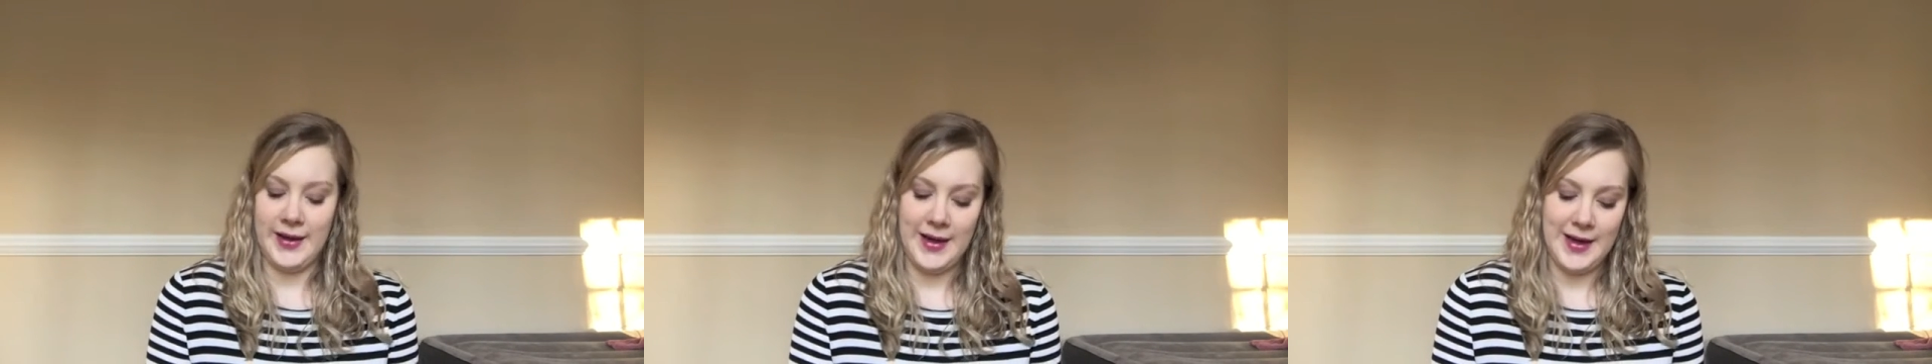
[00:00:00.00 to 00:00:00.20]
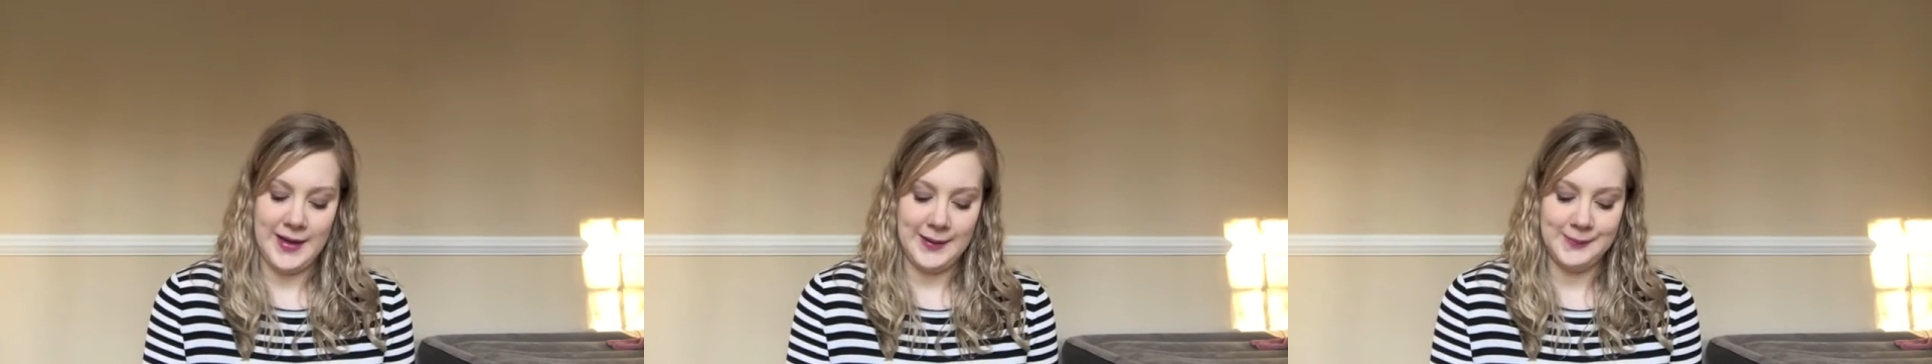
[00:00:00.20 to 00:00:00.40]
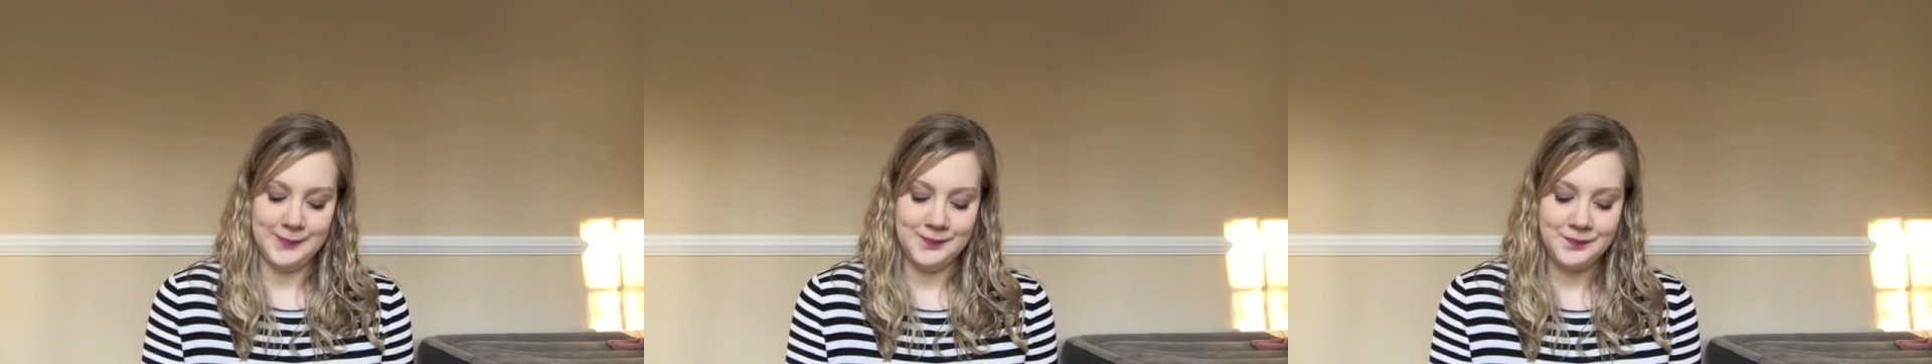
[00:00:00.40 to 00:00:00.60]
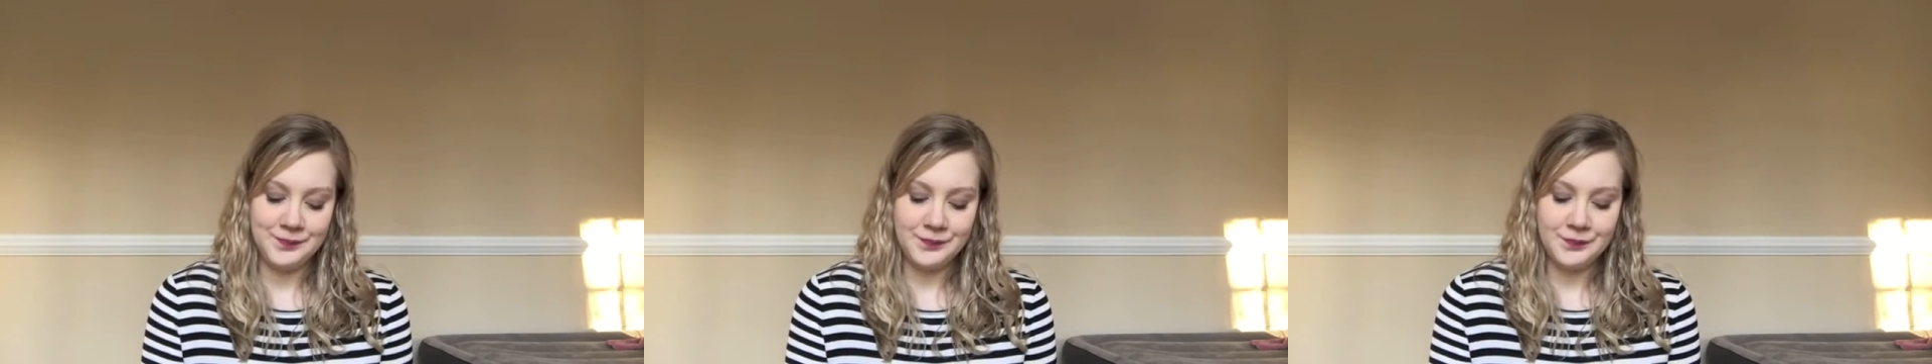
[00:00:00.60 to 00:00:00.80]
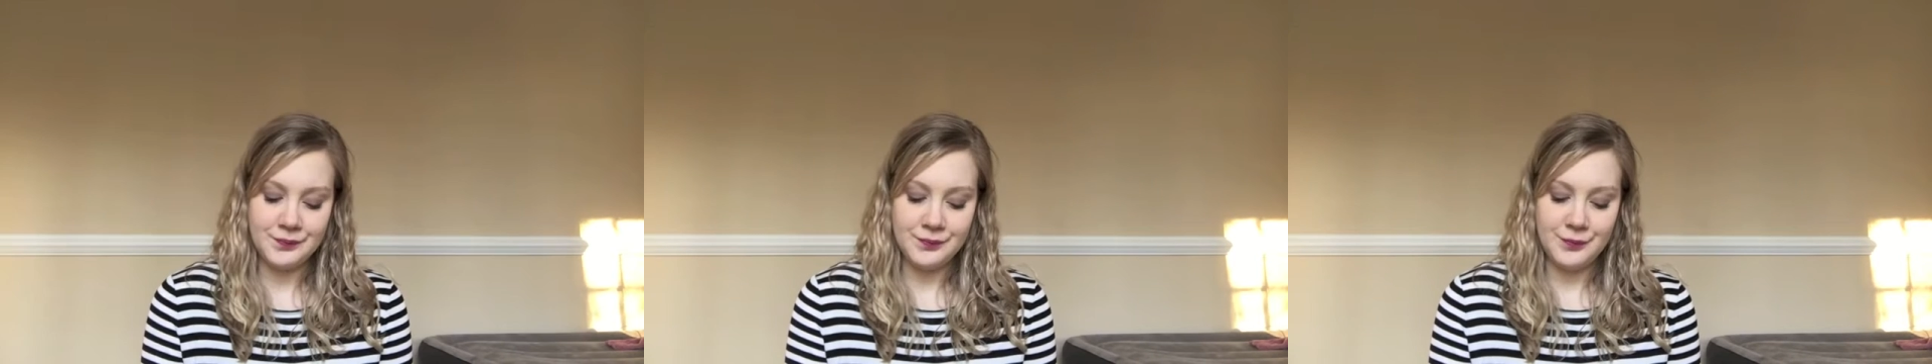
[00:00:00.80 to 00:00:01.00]
But
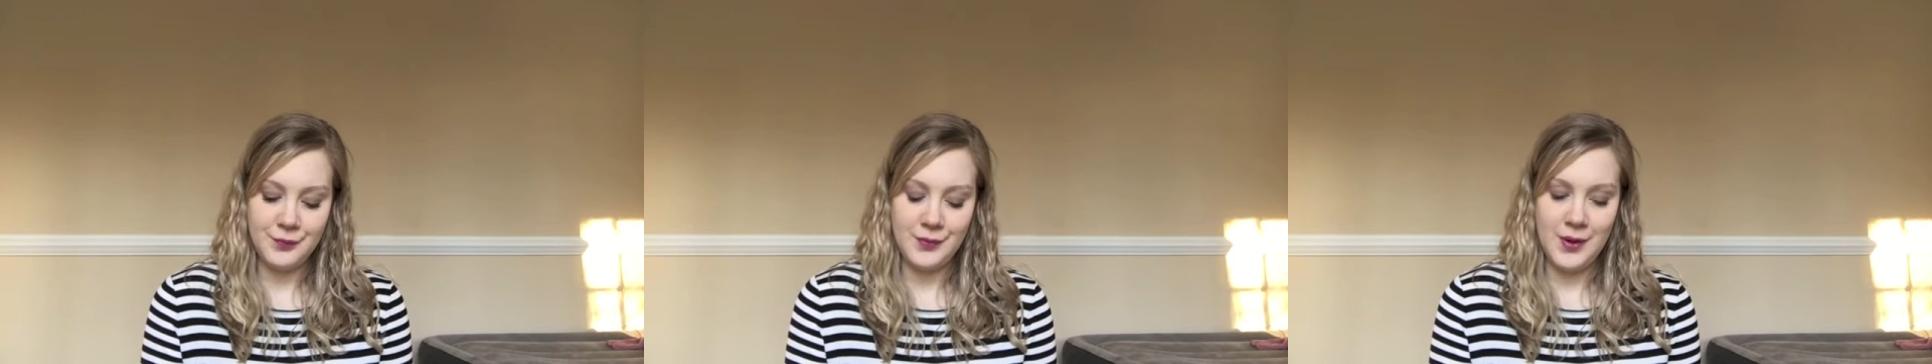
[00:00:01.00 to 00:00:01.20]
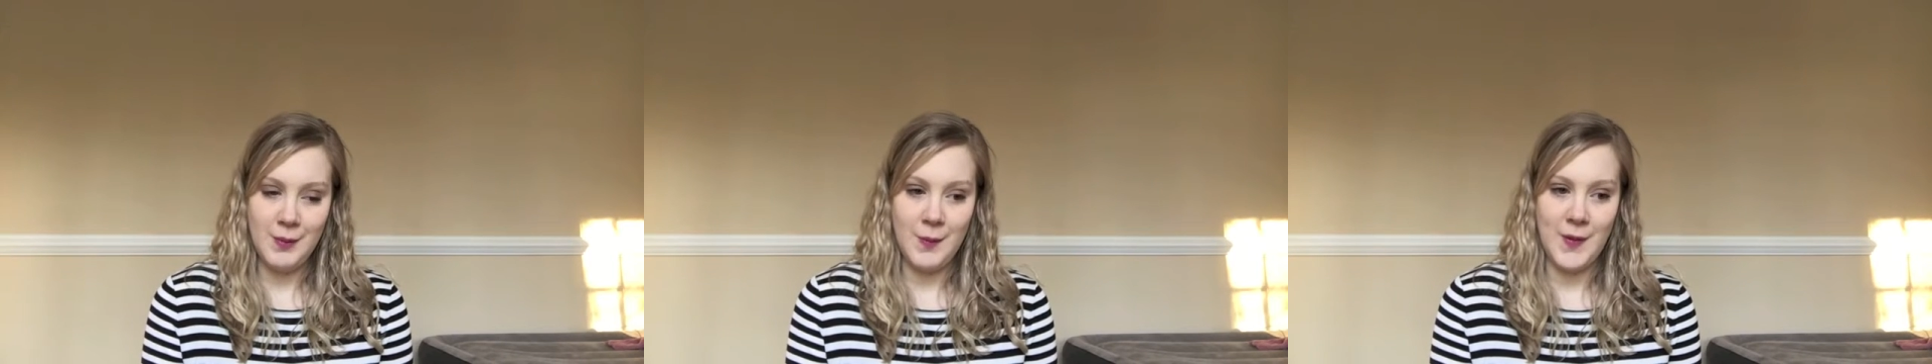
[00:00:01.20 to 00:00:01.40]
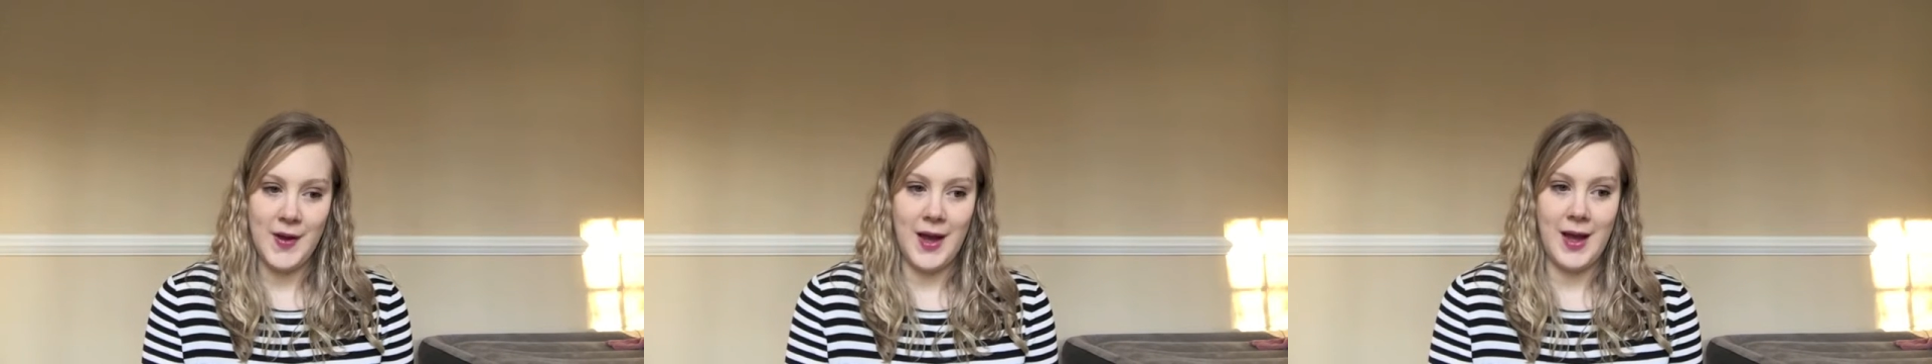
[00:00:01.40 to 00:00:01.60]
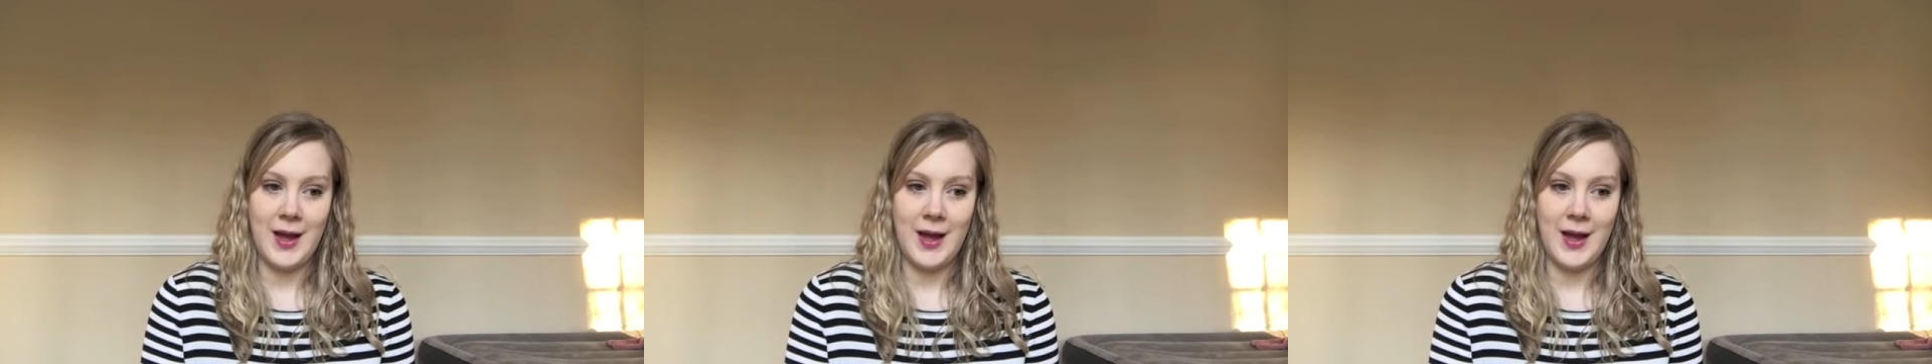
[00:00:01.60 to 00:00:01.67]
yeah,